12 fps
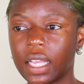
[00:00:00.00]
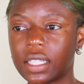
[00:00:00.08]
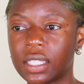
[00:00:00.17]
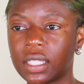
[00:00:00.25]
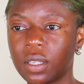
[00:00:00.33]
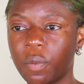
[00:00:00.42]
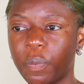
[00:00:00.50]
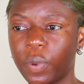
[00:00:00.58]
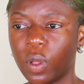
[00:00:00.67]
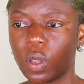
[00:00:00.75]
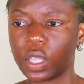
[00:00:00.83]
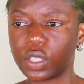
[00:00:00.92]

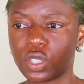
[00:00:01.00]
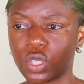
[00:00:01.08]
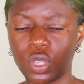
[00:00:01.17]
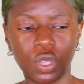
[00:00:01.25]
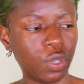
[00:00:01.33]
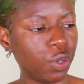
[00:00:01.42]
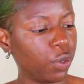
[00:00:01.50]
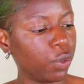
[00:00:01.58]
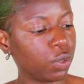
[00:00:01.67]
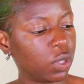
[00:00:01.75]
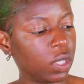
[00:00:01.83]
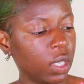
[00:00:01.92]
simple, it's
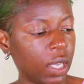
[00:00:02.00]
cute.